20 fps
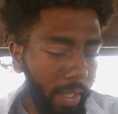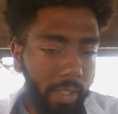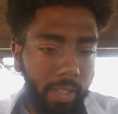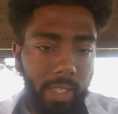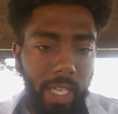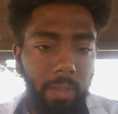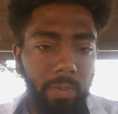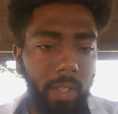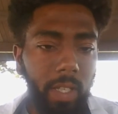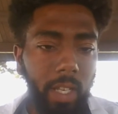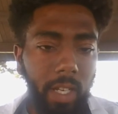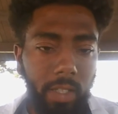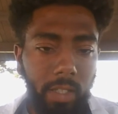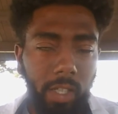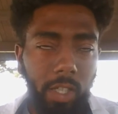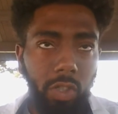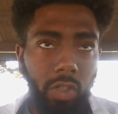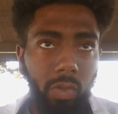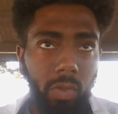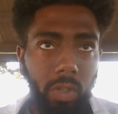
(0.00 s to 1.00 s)
it's definitely going
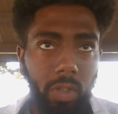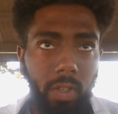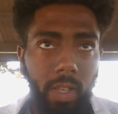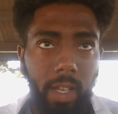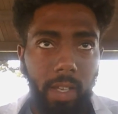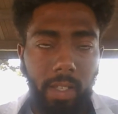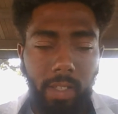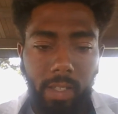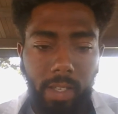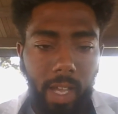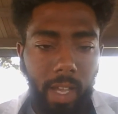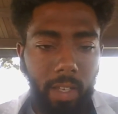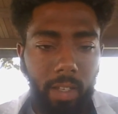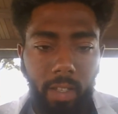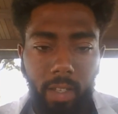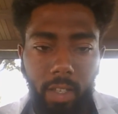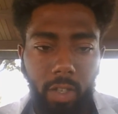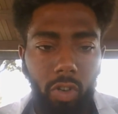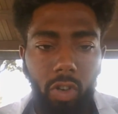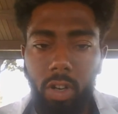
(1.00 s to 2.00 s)
to teach you to like it's not.
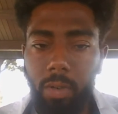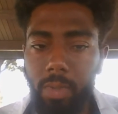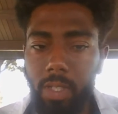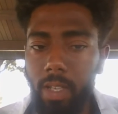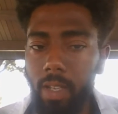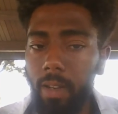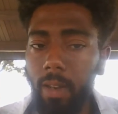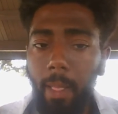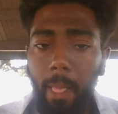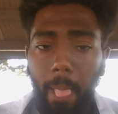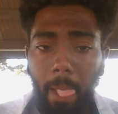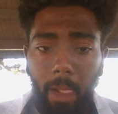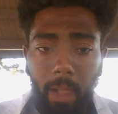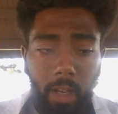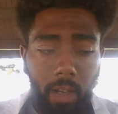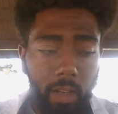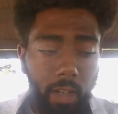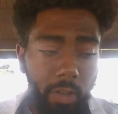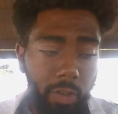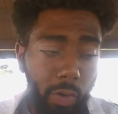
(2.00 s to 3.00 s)
You know what I'm saying?
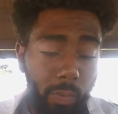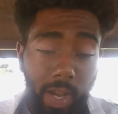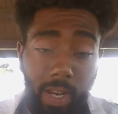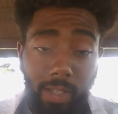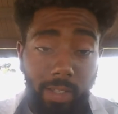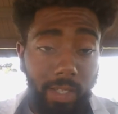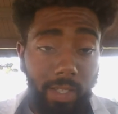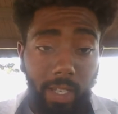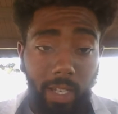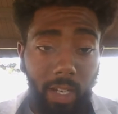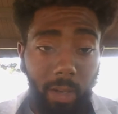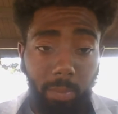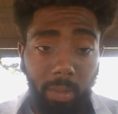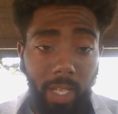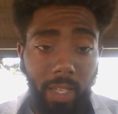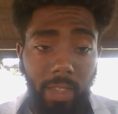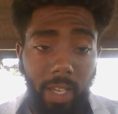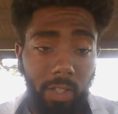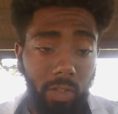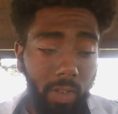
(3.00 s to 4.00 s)
Uh, Uranus isn't going to
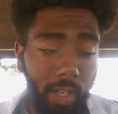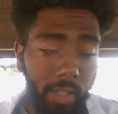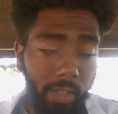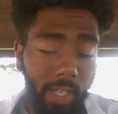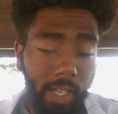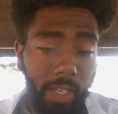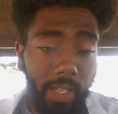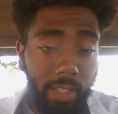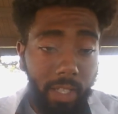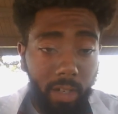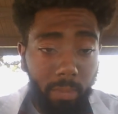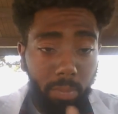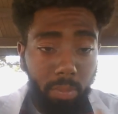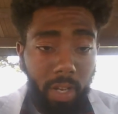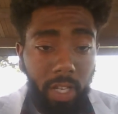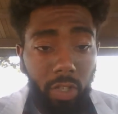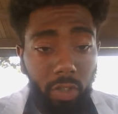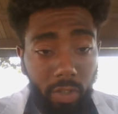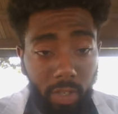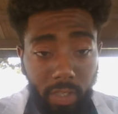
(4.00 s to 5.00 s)
play that. So like I said it's going to
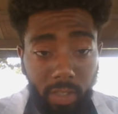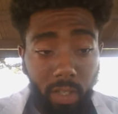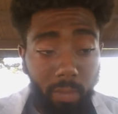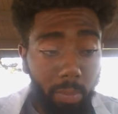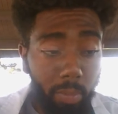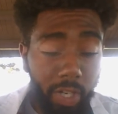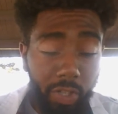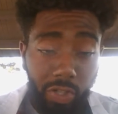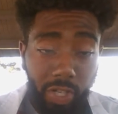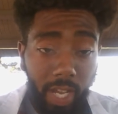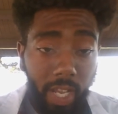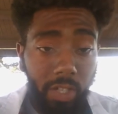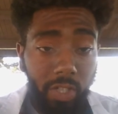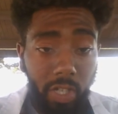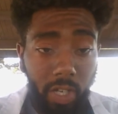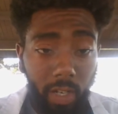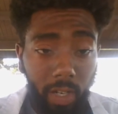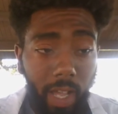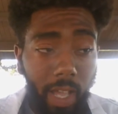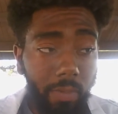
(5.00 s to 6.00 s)
bring you. It's going to bring change
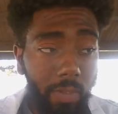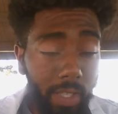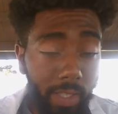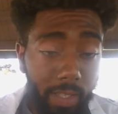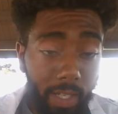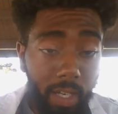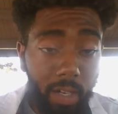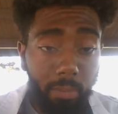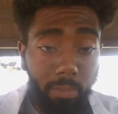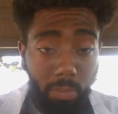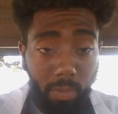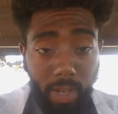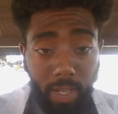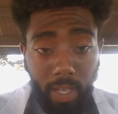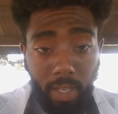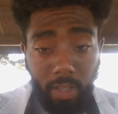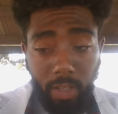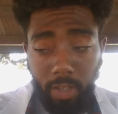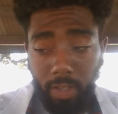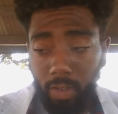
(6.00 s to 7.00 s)
to your life. It's going to
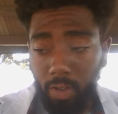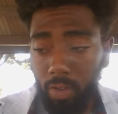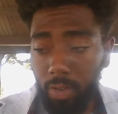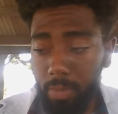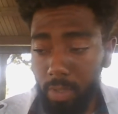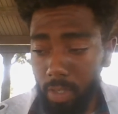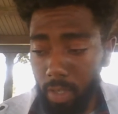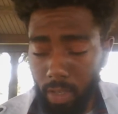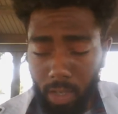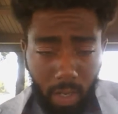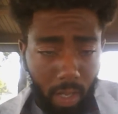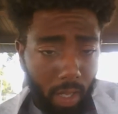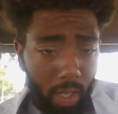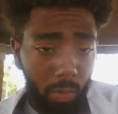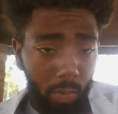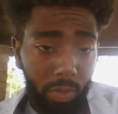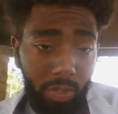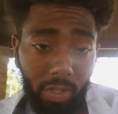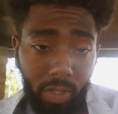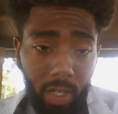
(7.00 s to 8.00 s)
bring it. You know what I'm saying?
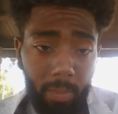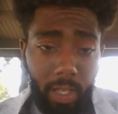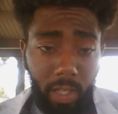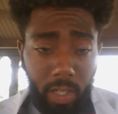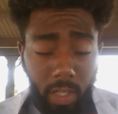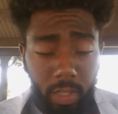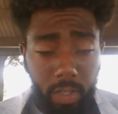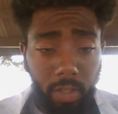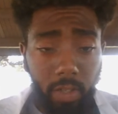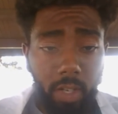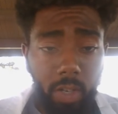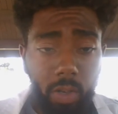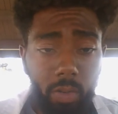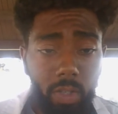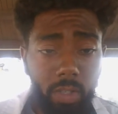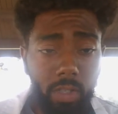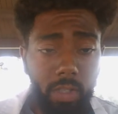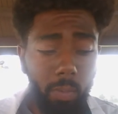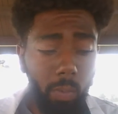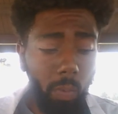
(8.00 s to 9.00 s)
Which is going to be good. You know,
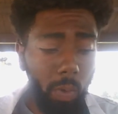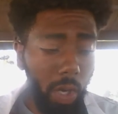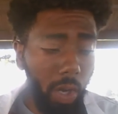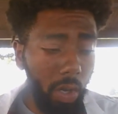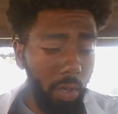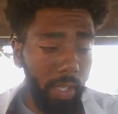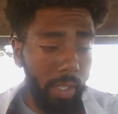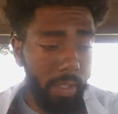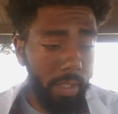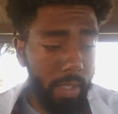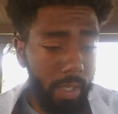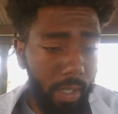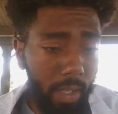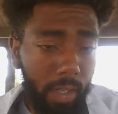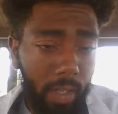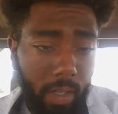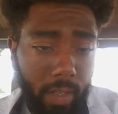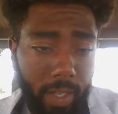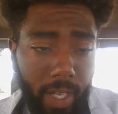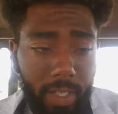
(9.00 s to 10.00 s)
because we all need to
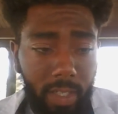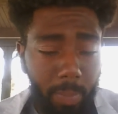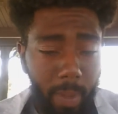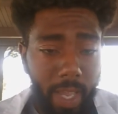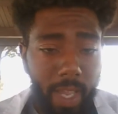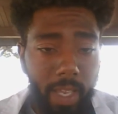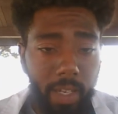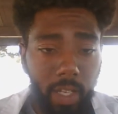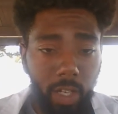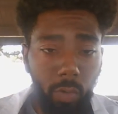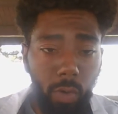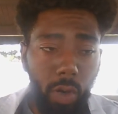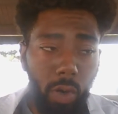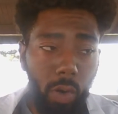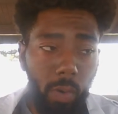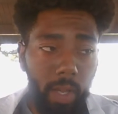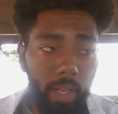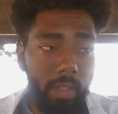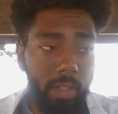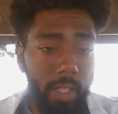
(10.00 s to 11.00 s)
uh, expand and
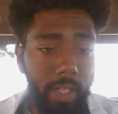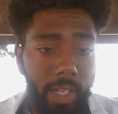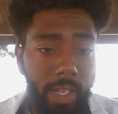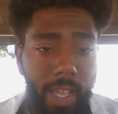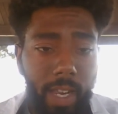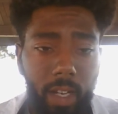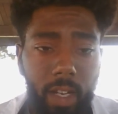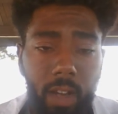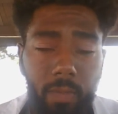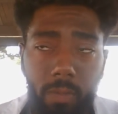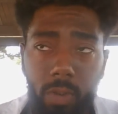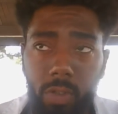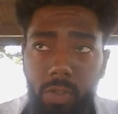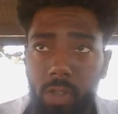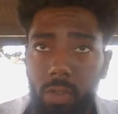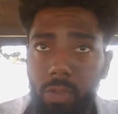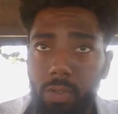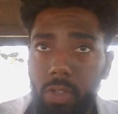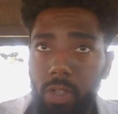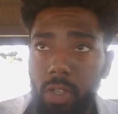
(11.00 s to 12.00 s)
grow and to get out of comfort
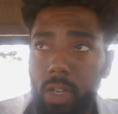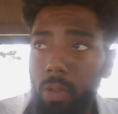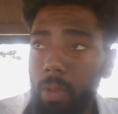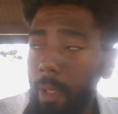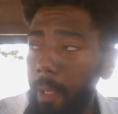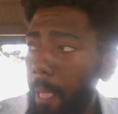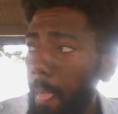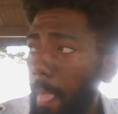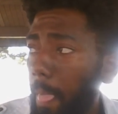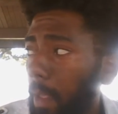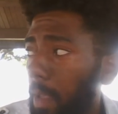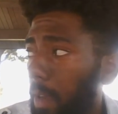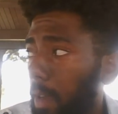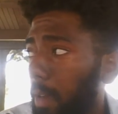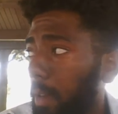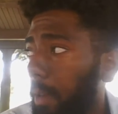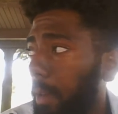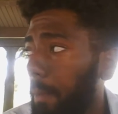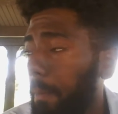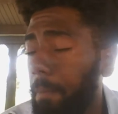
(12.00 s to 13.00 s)
zones. You know.
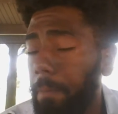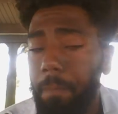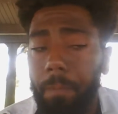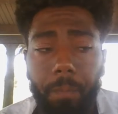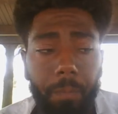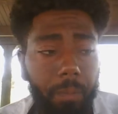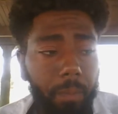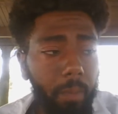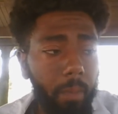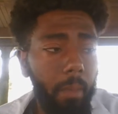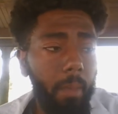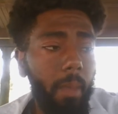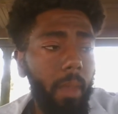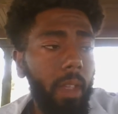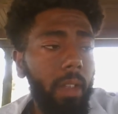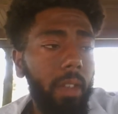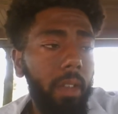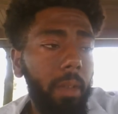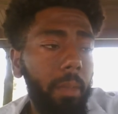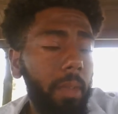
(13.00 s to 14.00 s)
Um,
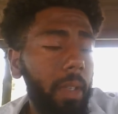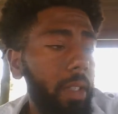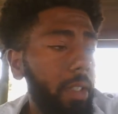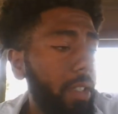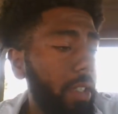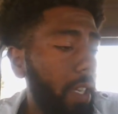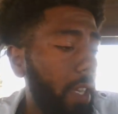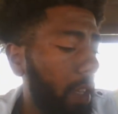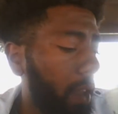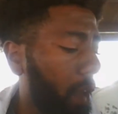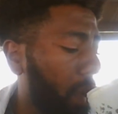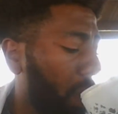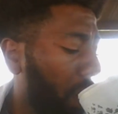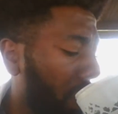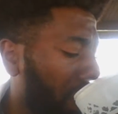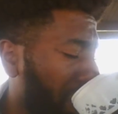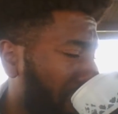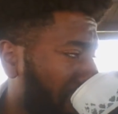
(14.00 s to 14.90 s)
is